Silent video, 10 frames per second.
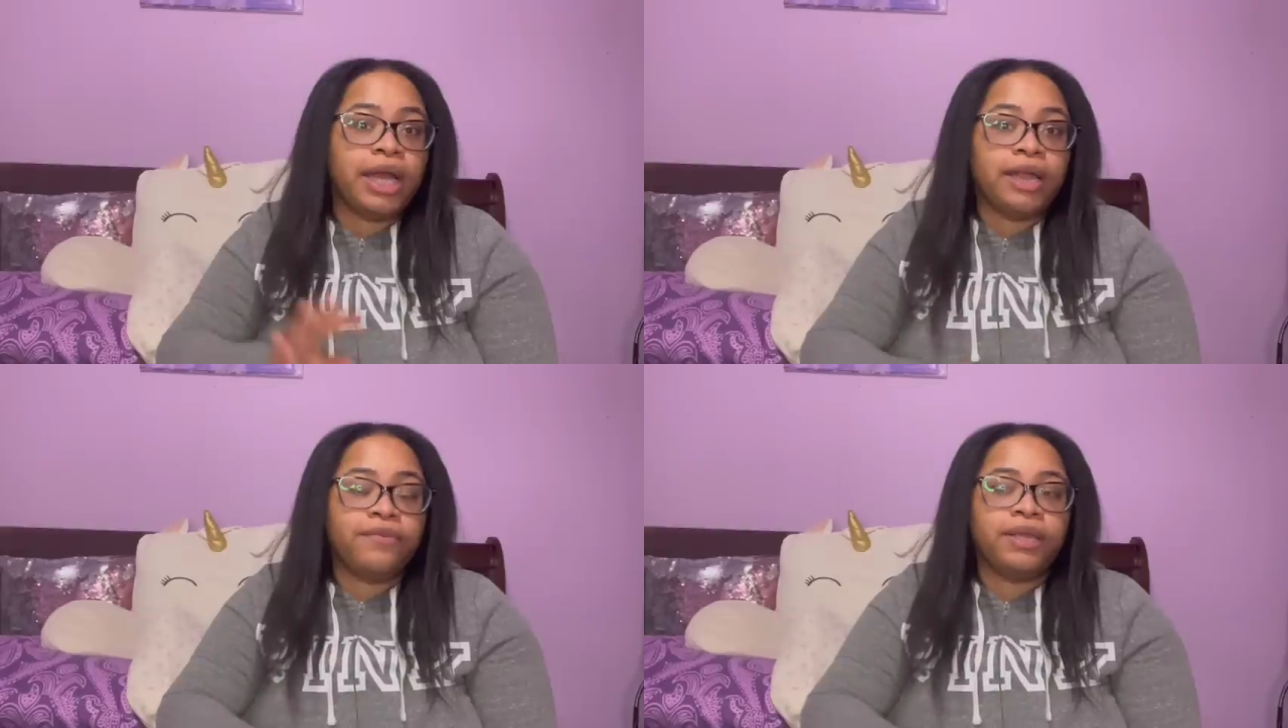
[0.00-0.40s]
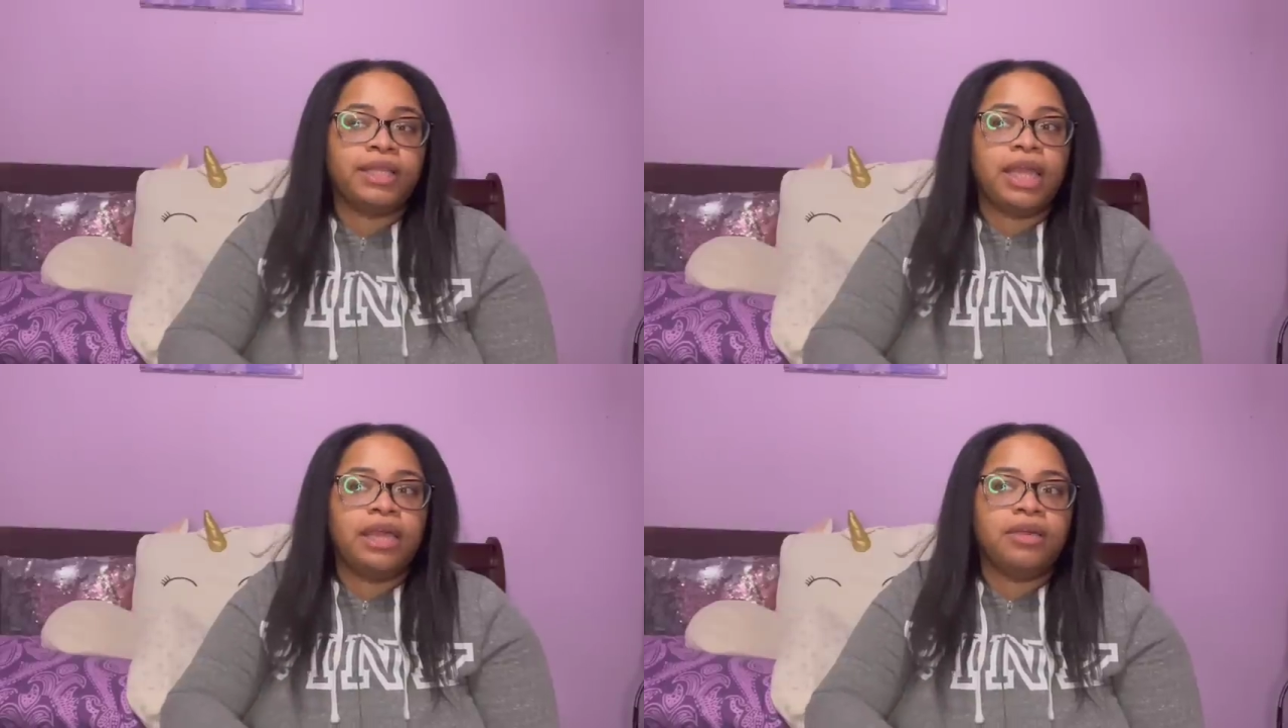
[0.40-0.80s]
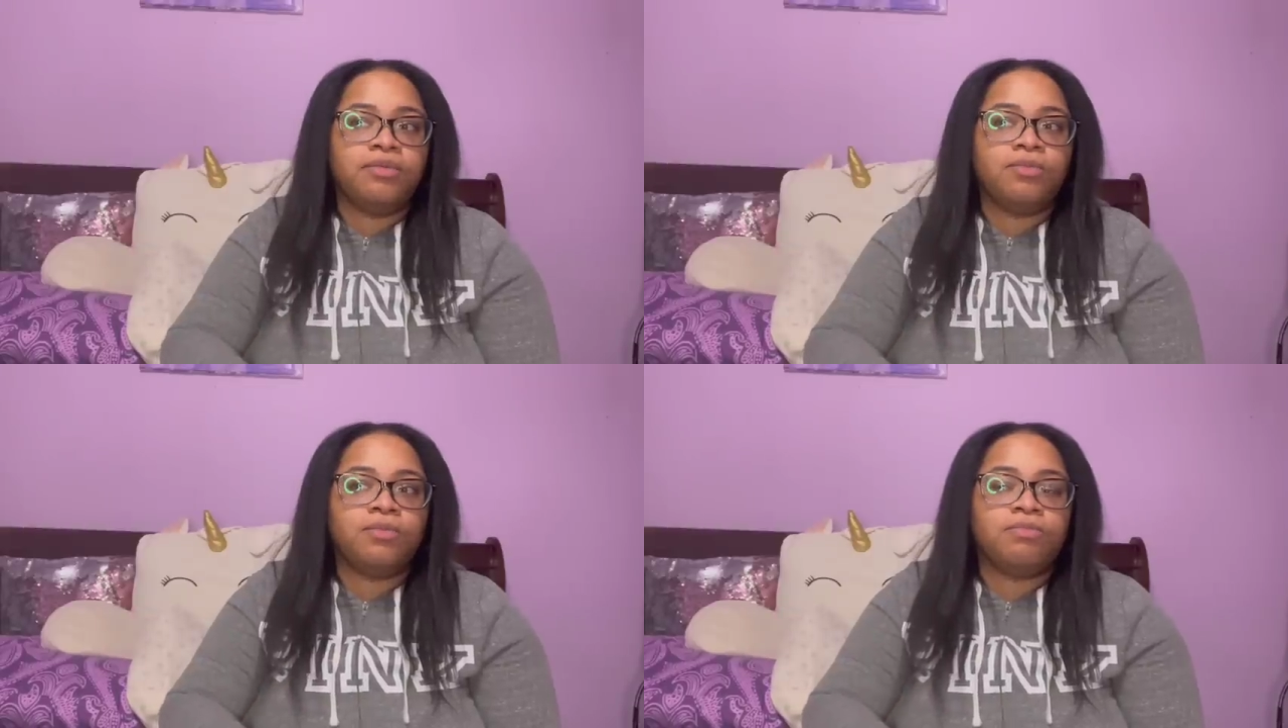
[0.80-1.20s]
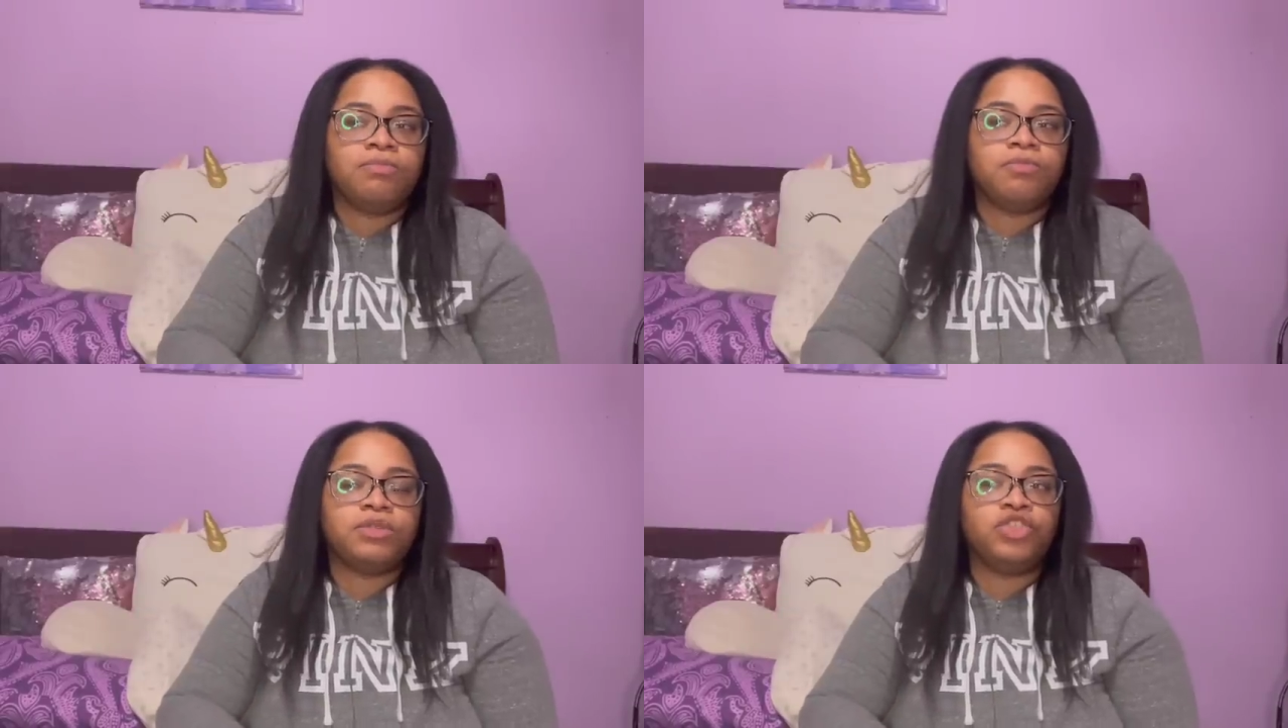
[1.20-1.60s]
I feel like they
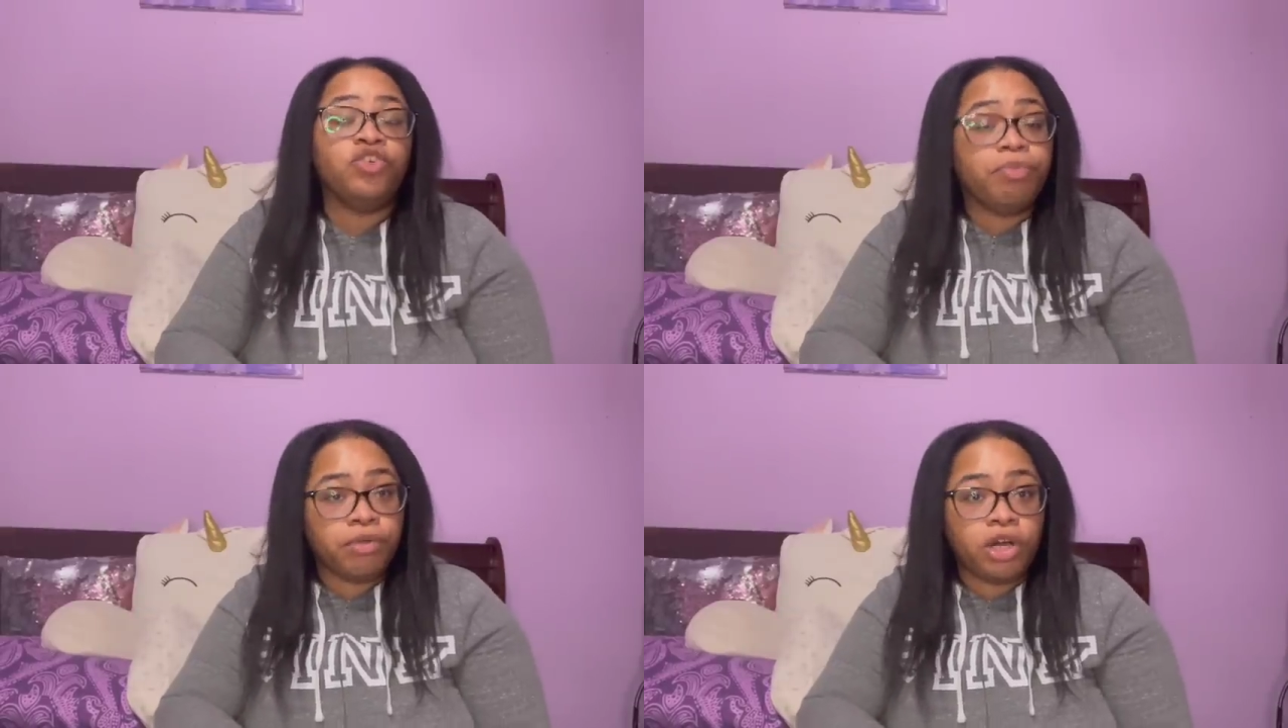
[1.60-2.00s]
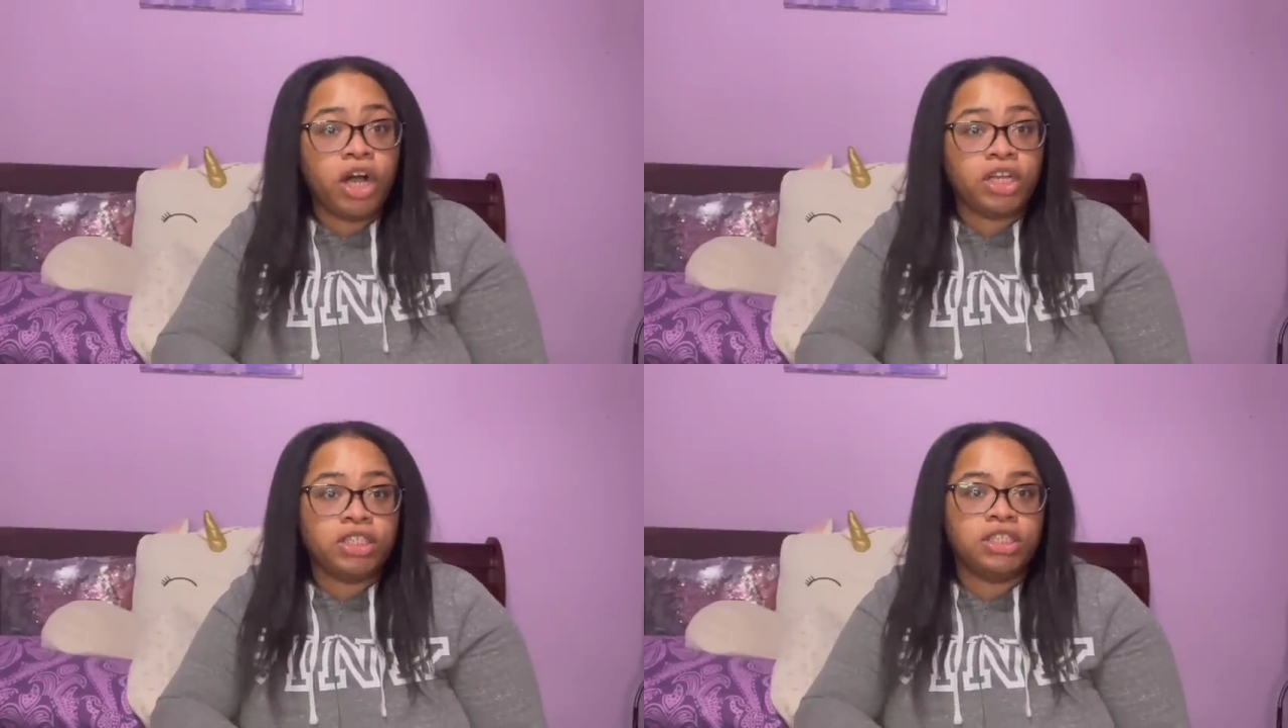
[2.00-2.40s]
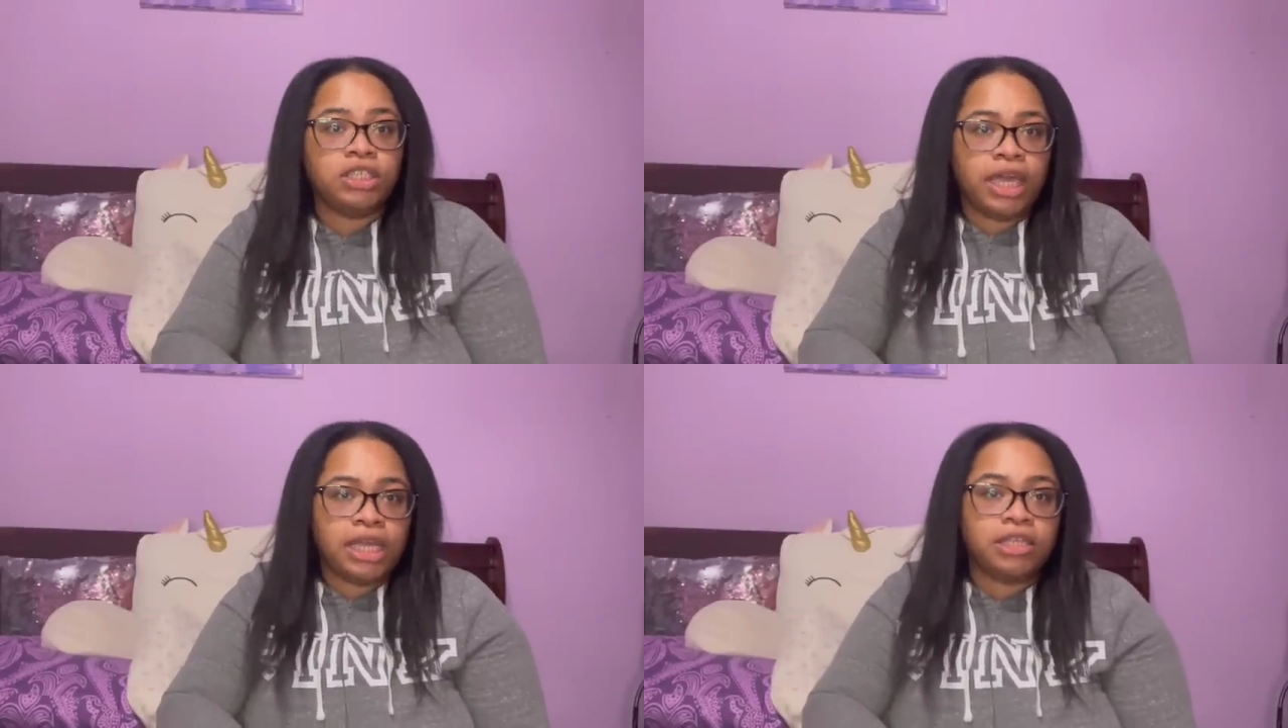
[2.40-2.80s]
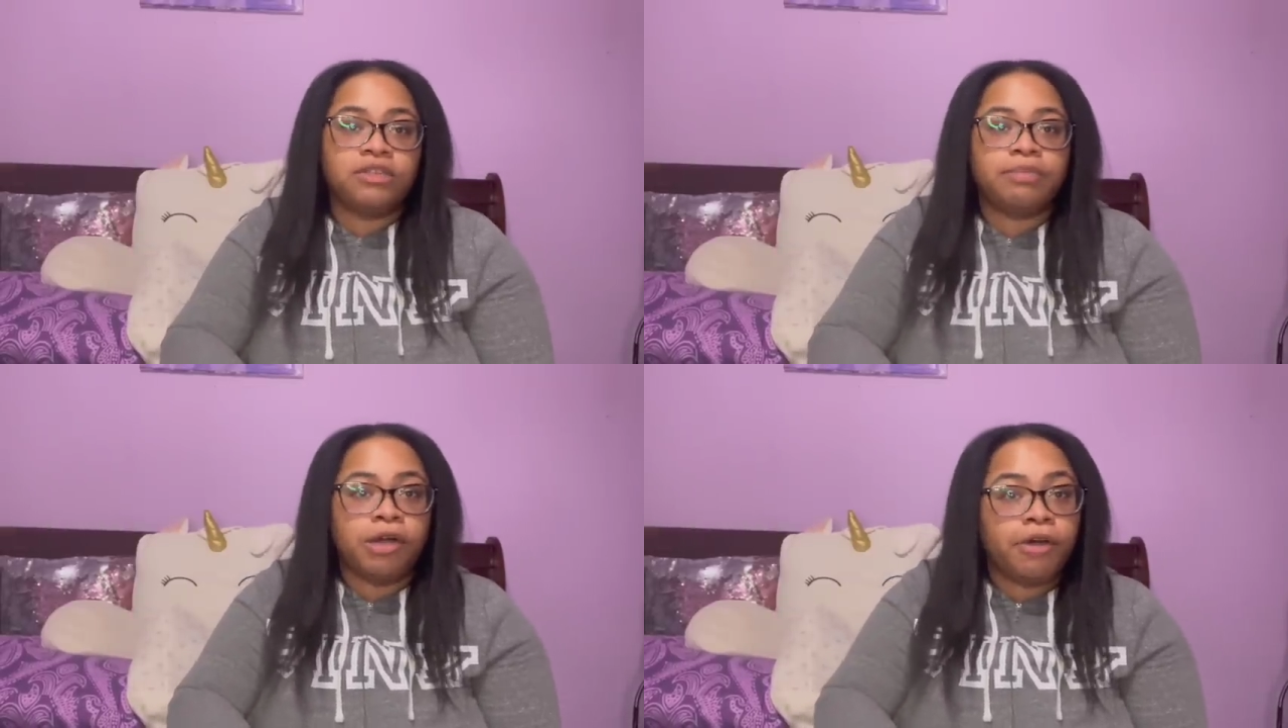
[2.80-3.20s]
was doing precautions in case the
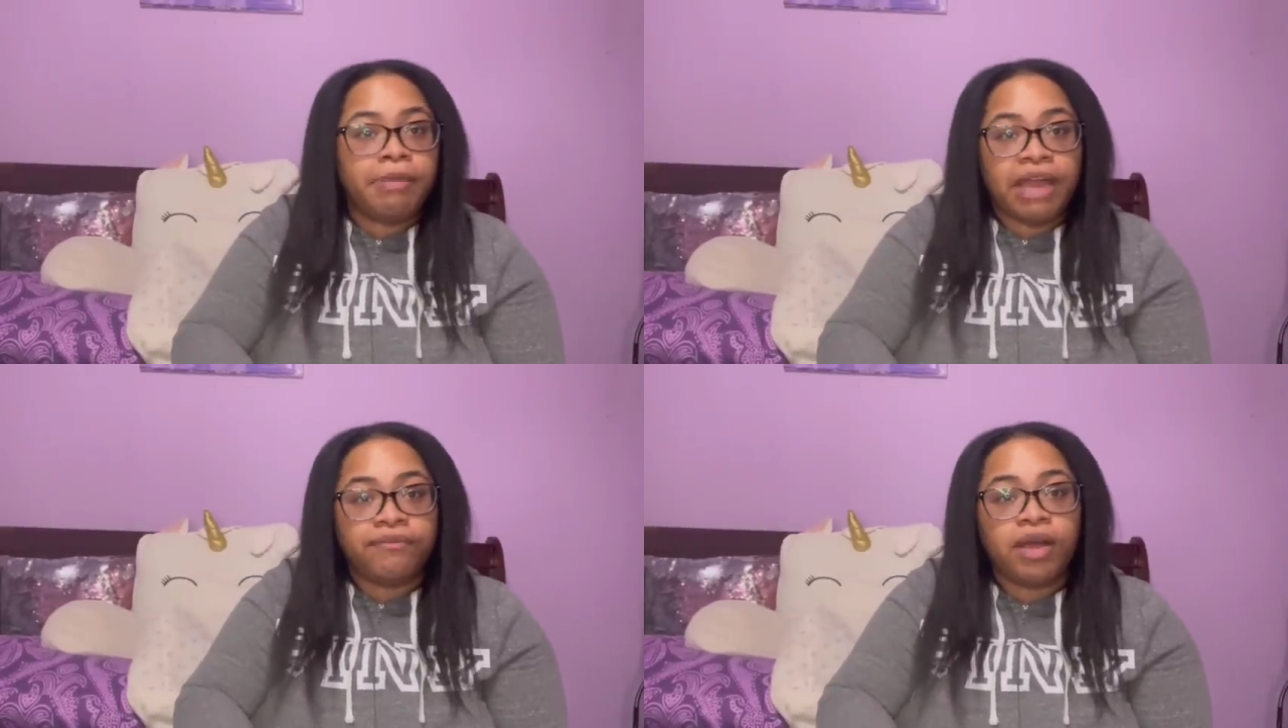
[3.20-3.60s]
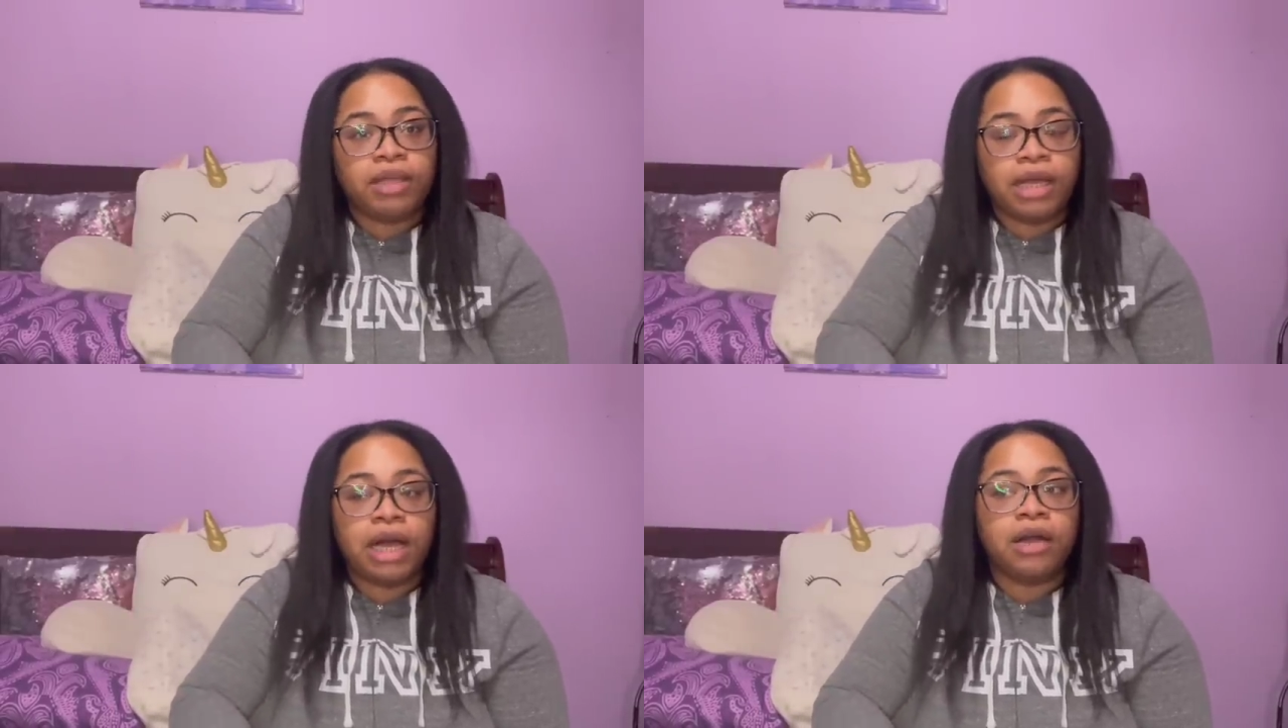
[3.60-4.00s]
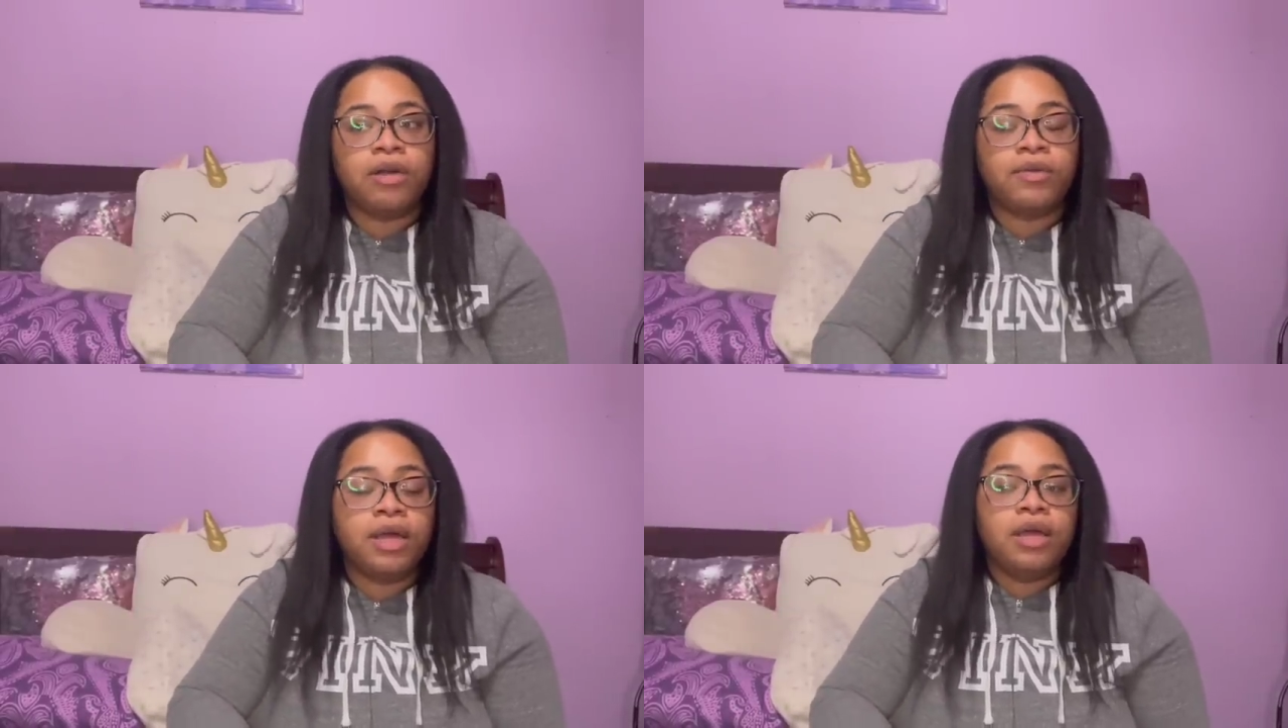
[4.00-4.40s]
spell backfired, like how